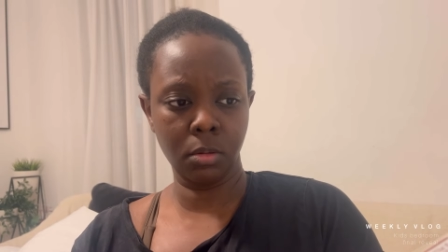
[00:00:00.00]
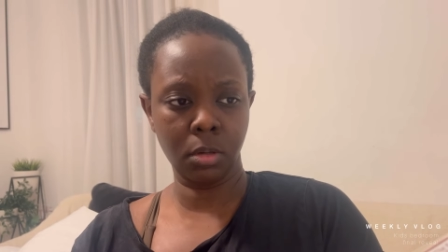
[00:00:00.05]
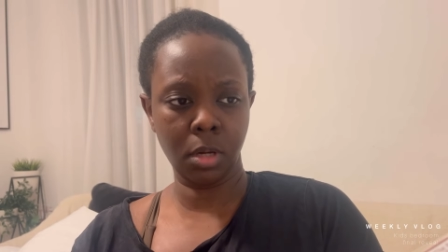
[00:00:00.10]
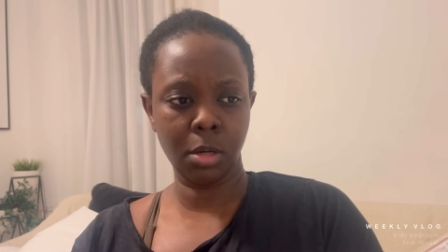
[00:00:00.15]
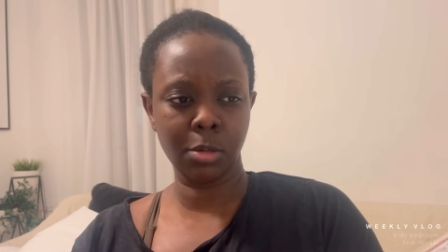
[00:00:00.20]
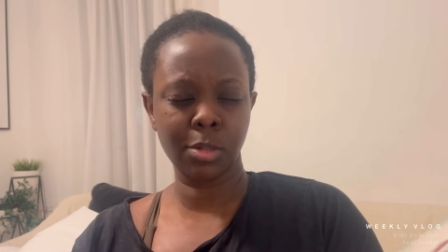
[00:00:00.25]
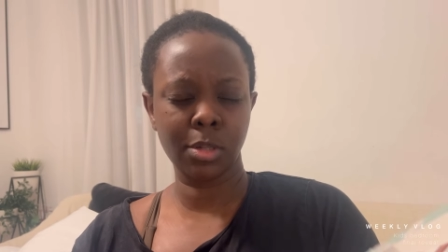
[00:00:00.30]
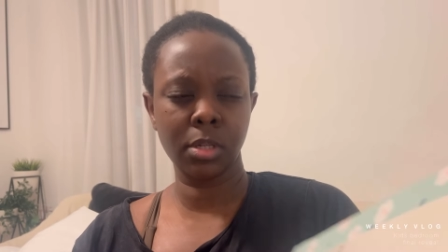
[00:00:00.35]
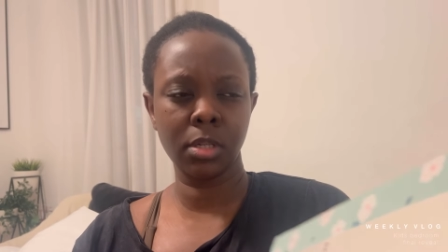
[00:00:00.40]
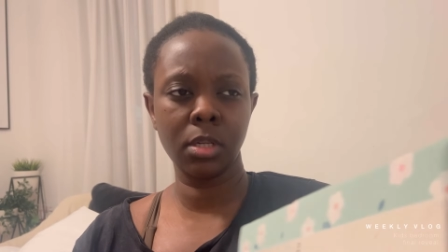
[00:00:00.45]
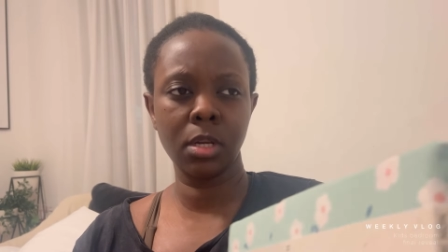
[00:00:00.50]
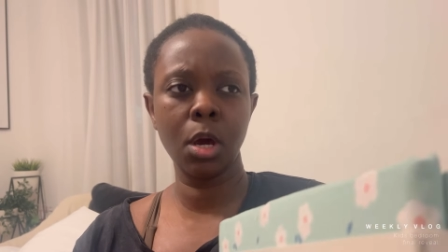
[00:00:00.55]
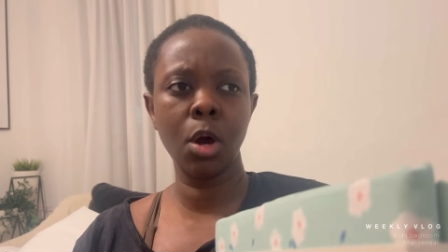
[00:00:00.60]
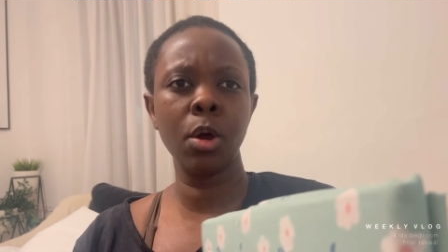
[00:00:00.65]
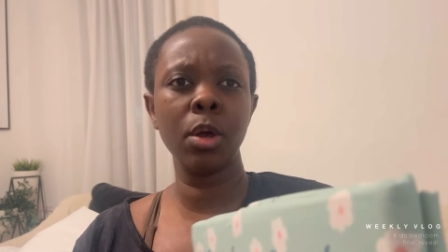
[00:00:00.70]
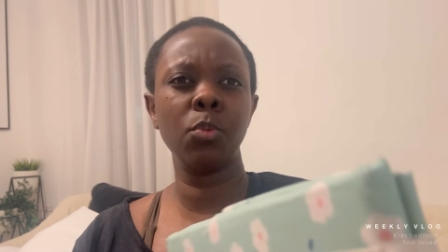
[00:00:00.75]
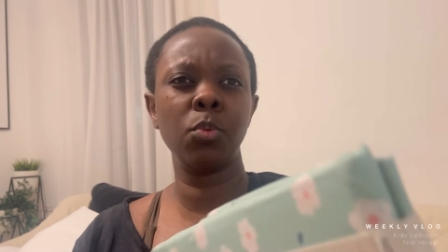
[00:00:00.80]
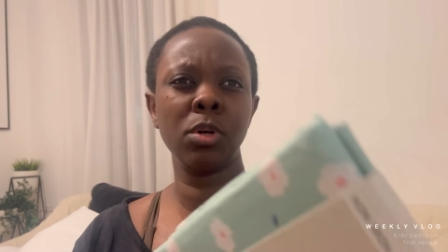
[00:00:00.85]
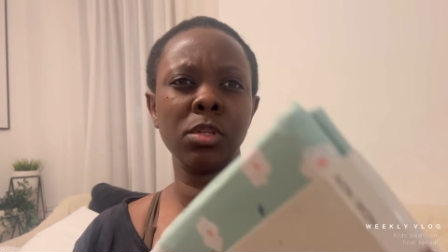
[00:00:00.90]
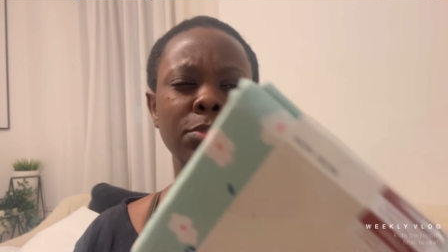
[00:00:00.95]
Uh, no,
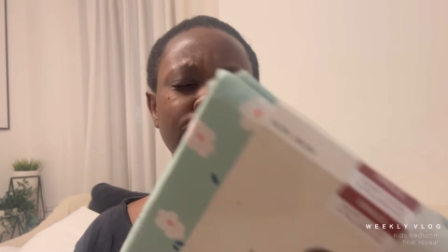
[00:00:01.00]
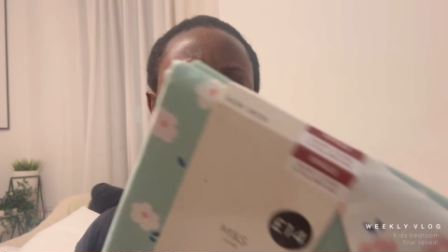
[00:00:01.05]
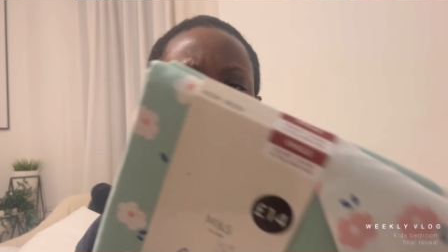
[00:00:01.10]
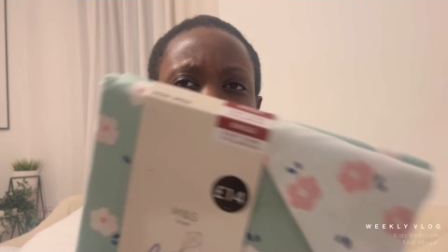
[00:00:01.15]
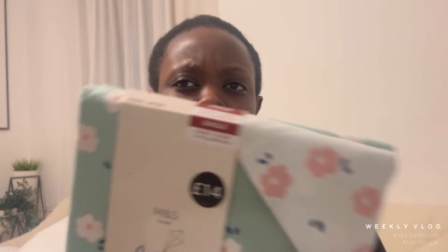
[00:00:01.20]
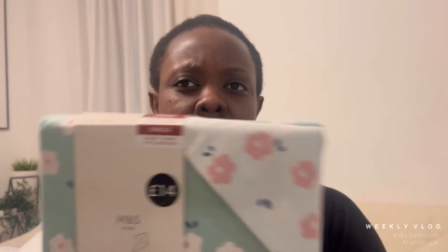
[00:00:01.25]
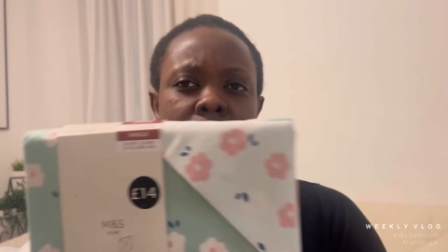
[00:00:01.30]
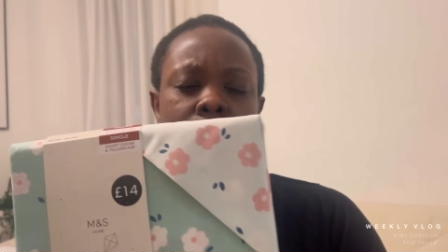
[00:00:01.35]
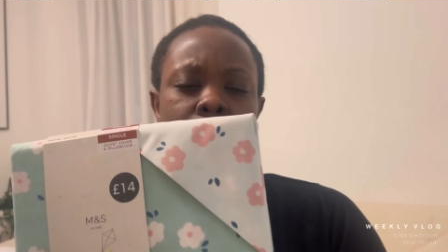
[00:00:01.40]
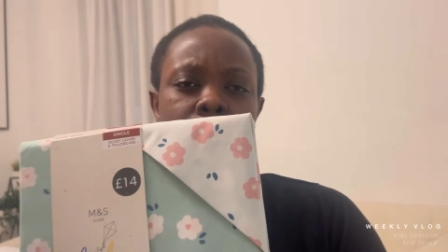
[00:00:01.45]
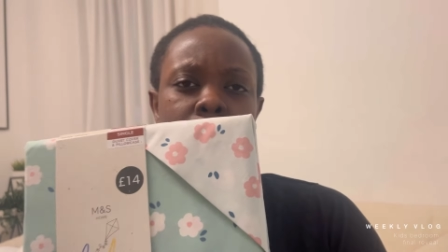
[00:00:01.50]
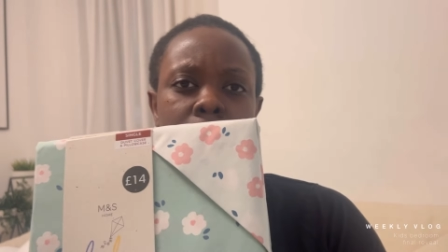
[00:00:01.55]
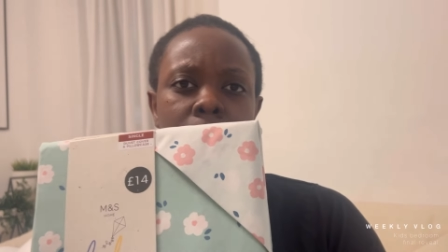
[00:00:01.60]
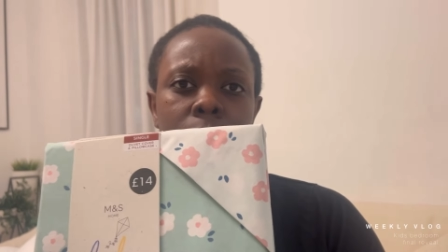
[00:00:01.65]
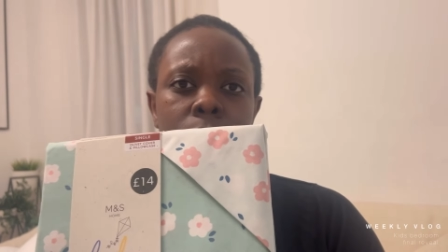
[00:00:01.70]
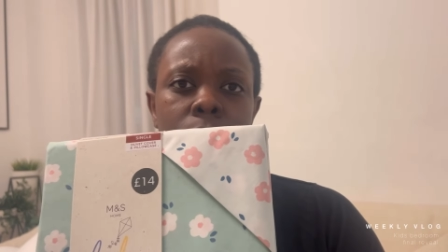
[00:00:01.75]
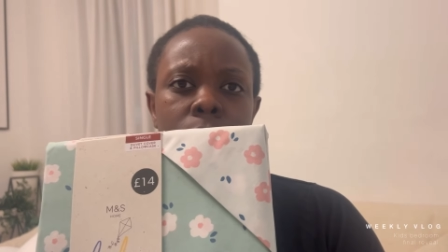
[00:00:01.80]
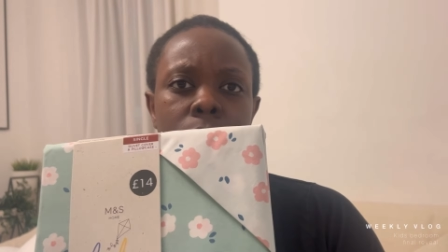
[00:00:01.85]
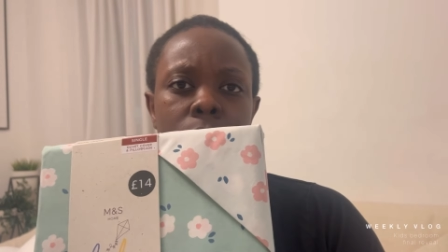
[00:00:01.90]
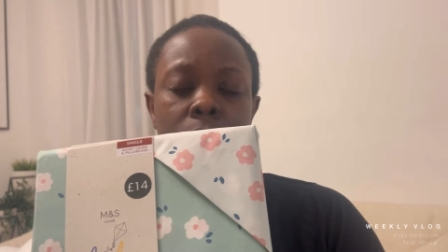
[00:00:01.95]
it was fourteen
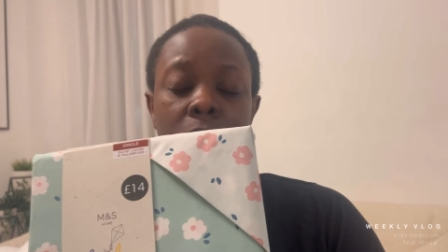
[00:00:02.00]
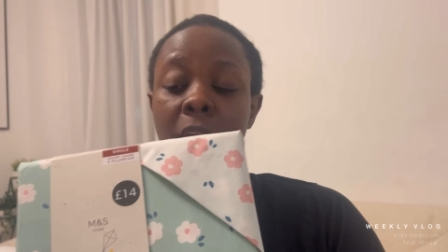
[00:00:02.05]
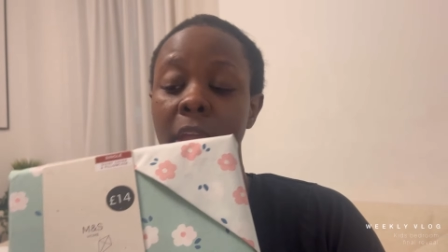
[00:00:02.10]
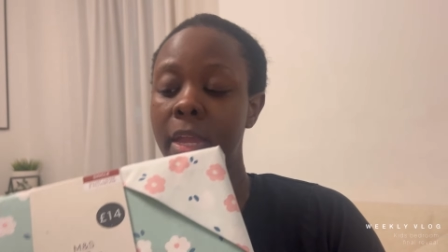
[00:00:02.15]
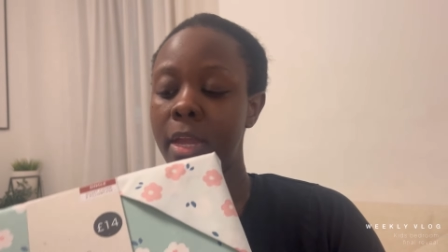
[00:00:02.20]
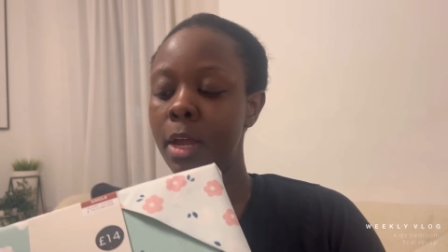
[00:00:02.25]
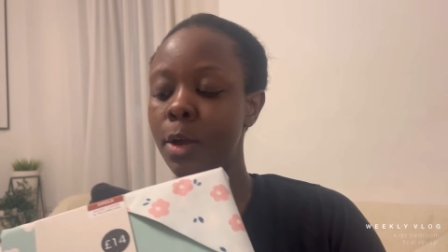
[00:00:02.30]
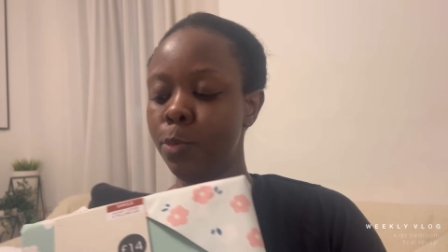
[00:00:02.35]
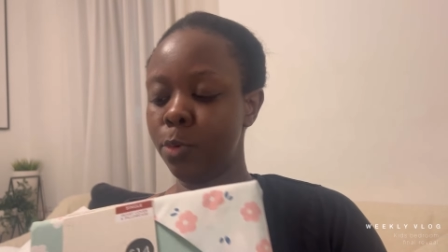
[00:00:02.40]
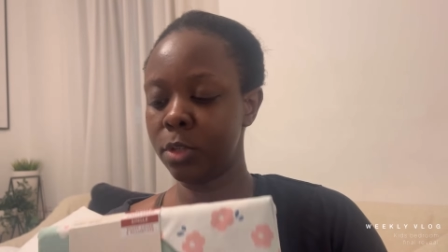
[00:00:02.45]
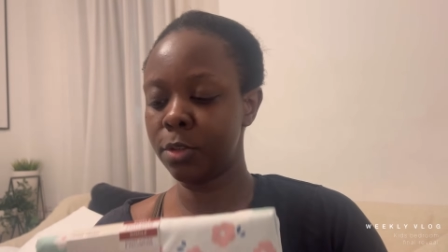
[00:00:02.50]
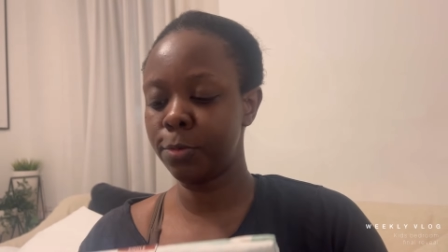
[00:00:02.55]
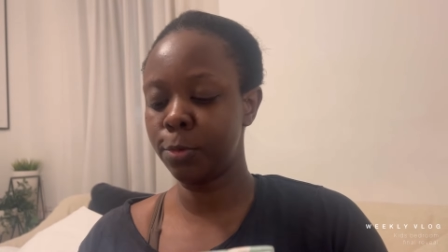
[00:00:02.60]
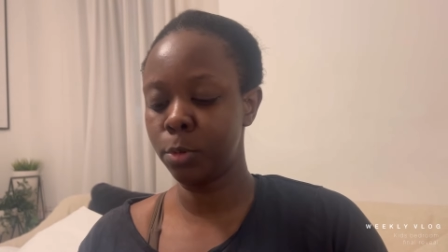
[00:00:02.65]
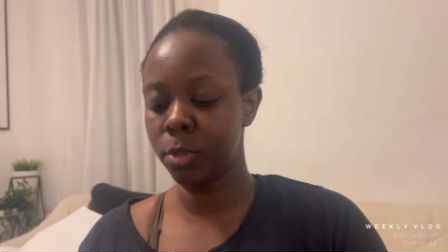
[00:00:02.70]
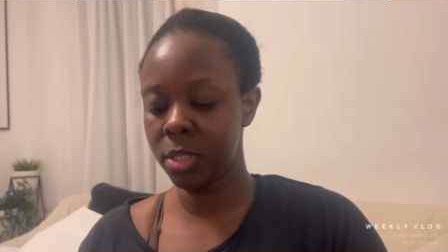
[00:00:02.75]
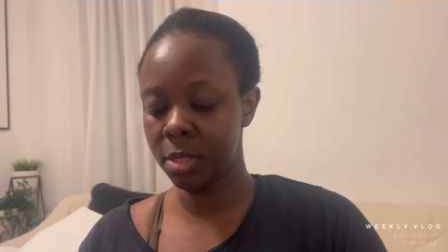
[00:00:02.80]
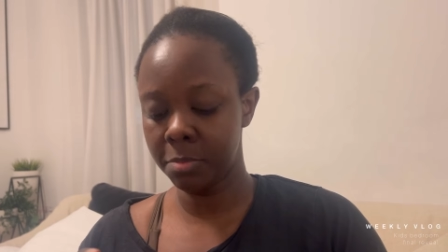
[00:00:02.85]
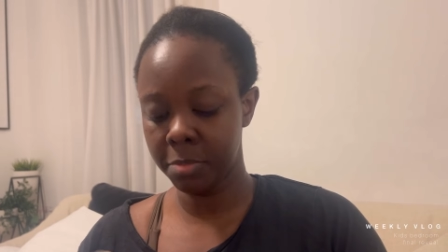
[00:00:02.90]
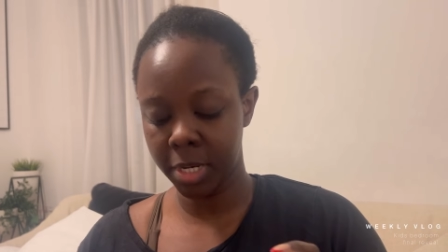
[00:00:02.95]
pounds. Yeah, yeah, it was
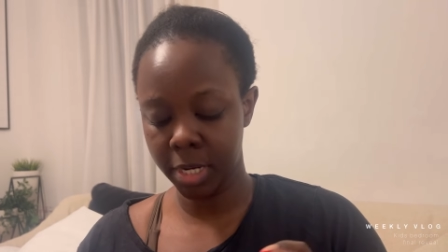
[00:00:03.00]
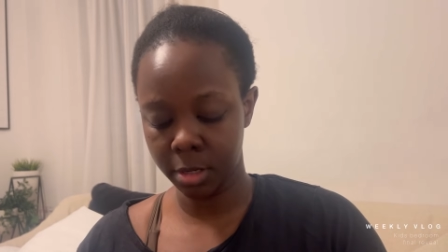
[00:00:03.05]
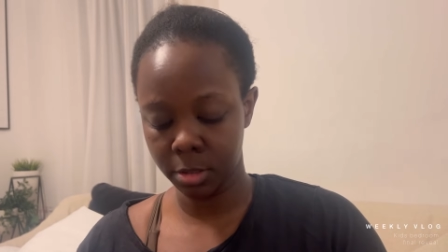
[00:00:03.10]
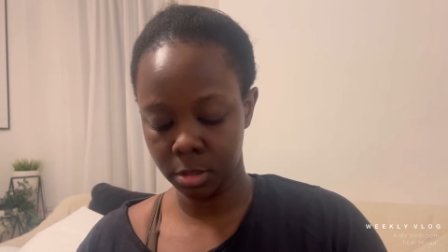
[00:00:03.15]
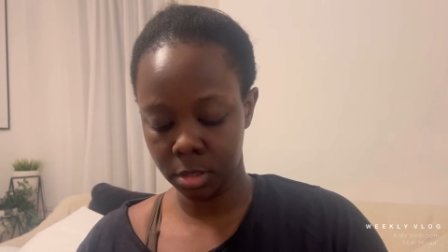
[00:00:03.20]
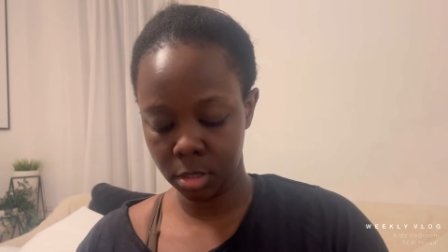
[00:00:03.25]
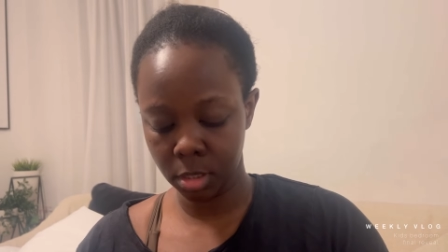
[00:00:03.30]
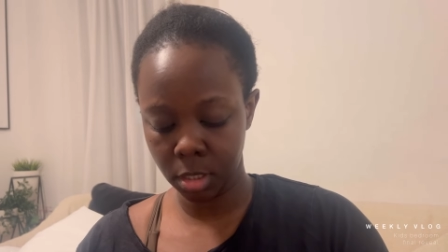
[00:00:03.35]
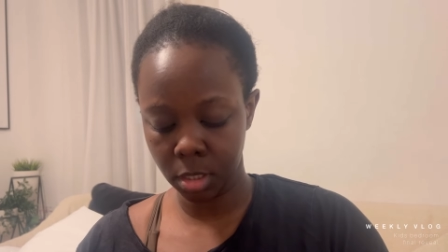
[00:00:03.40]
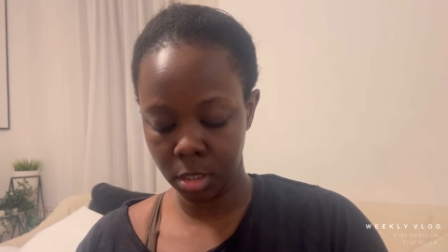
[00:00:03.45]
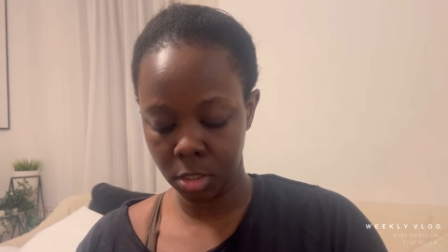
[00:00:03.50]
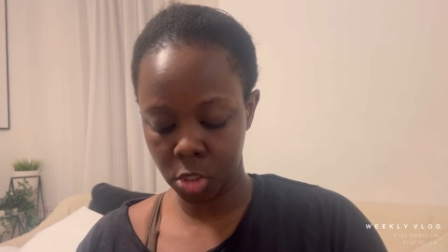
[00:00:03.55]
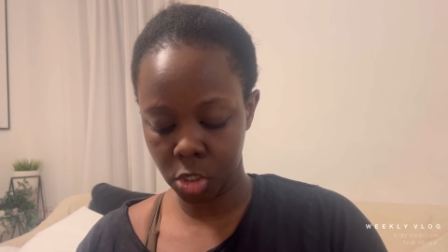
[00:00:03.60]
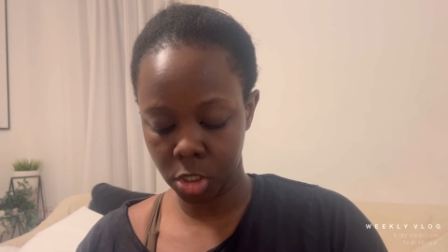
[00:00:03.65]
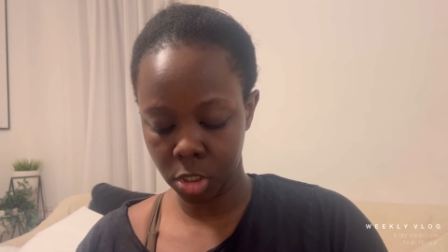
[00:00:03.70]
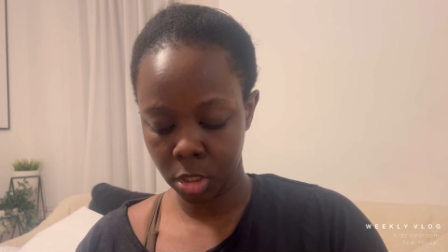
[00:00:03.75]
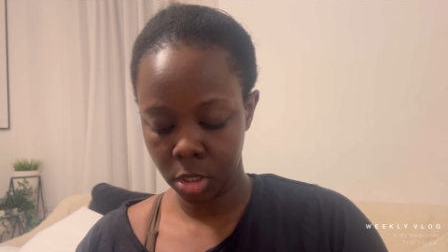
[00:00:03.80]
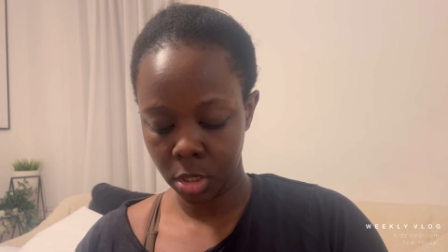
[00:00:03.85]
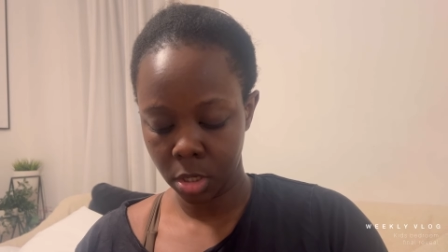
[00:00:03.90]
fourteen pounds each.